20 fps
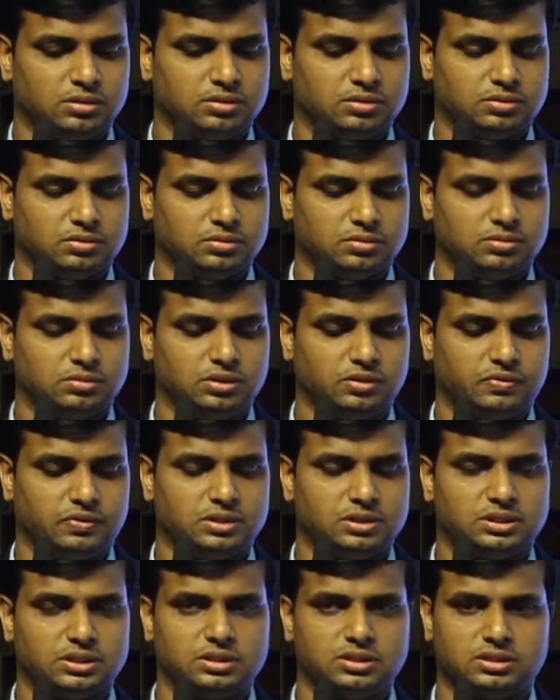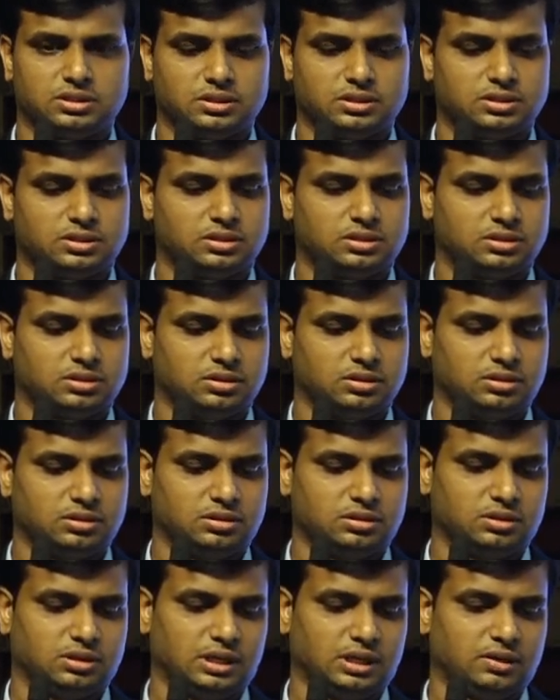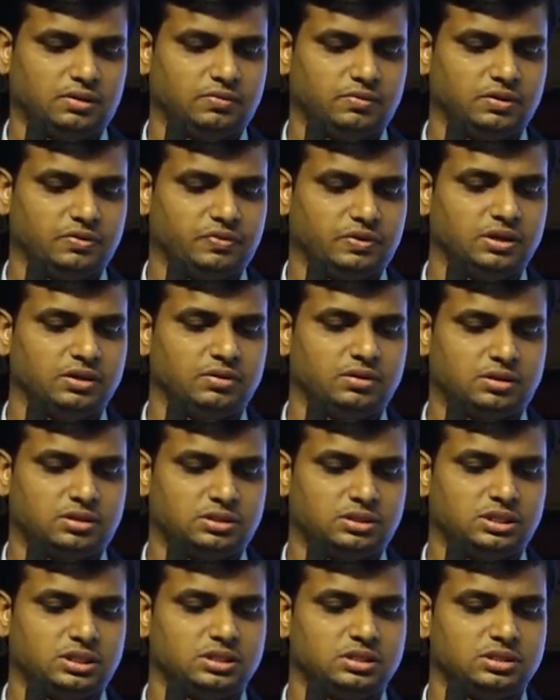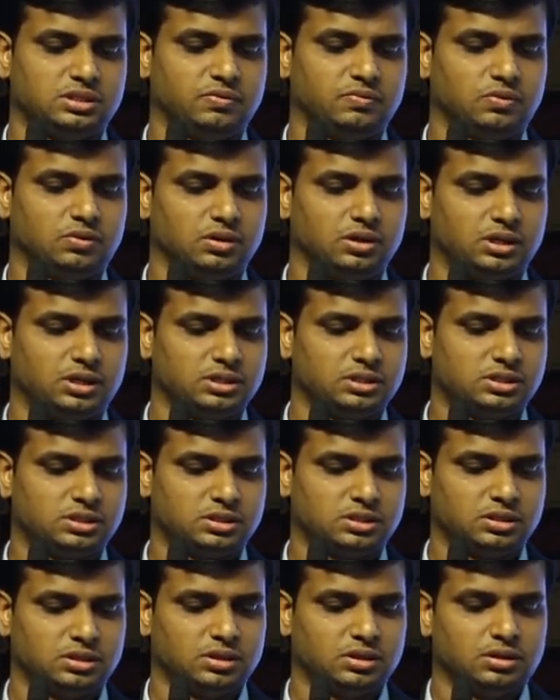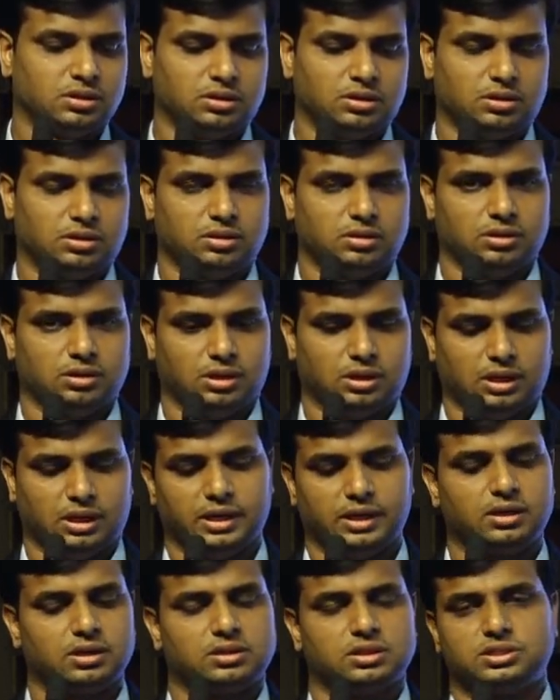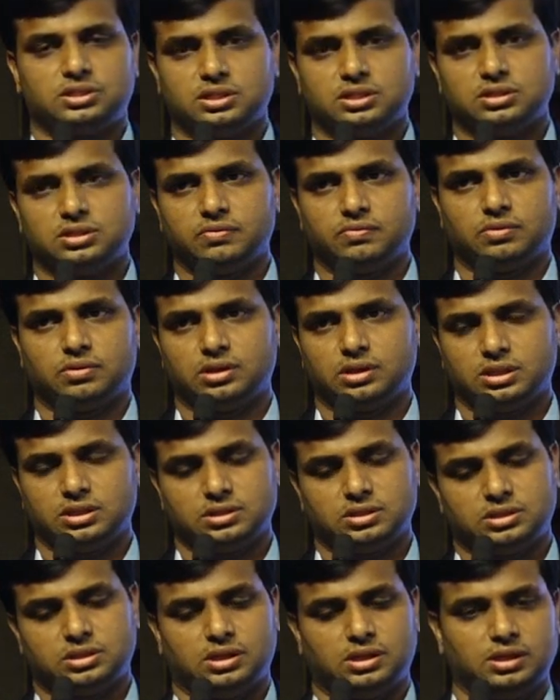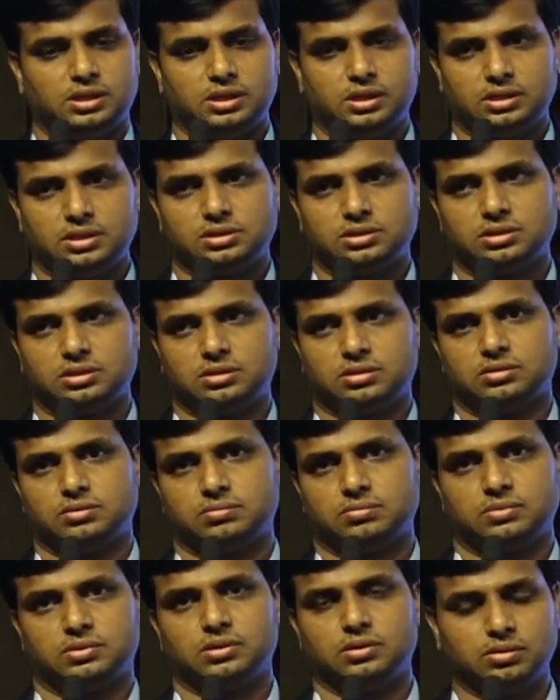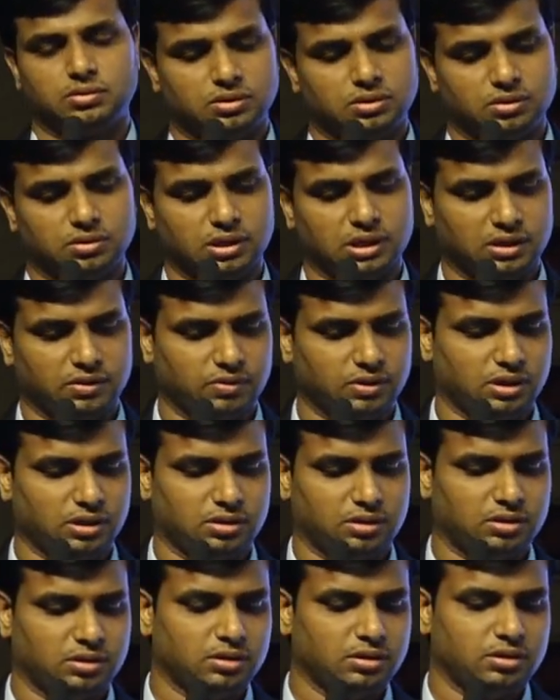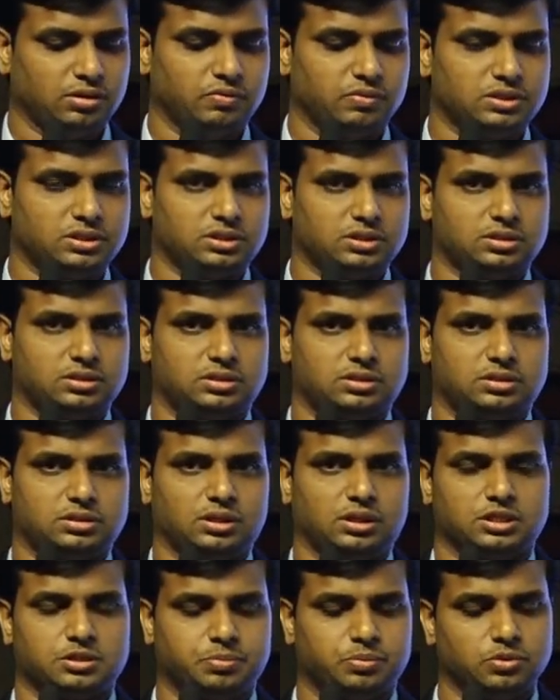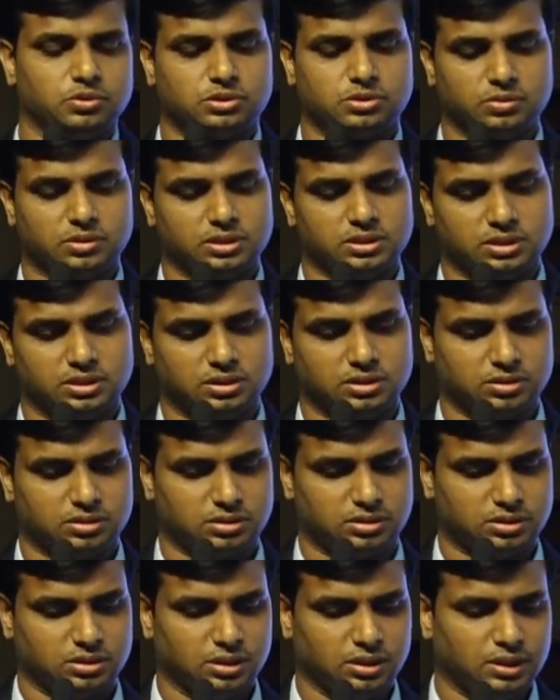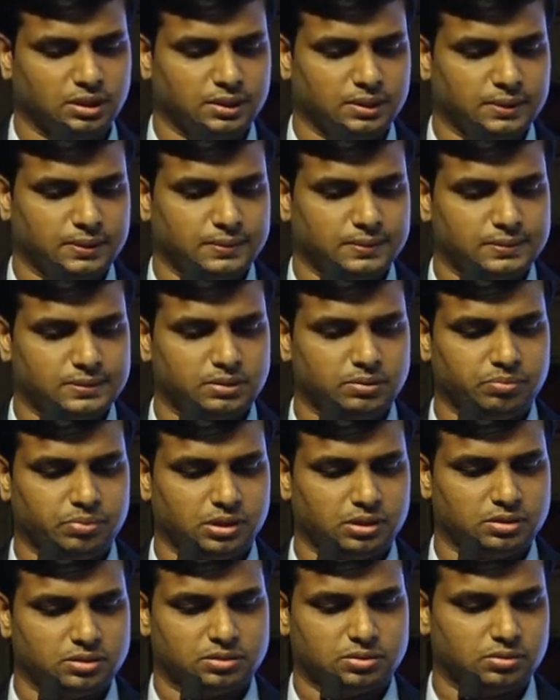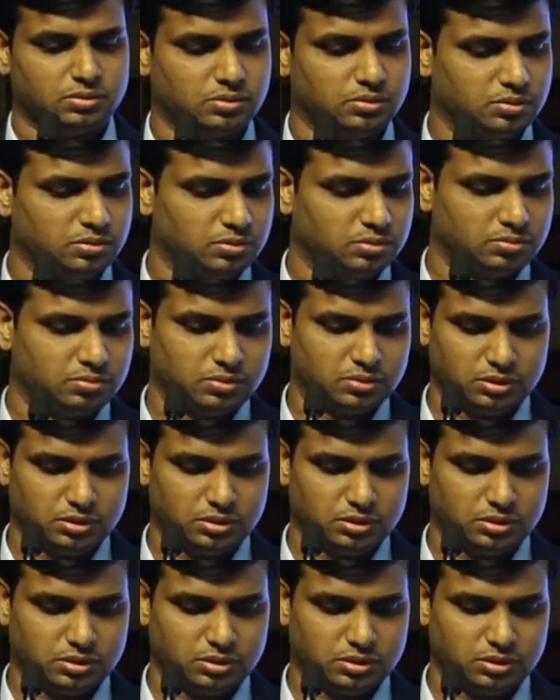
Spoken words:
So different sensors have different change in voltage. Higher the change in voltage, higher is the odor level, which is exposed to the sensors. Simple. So,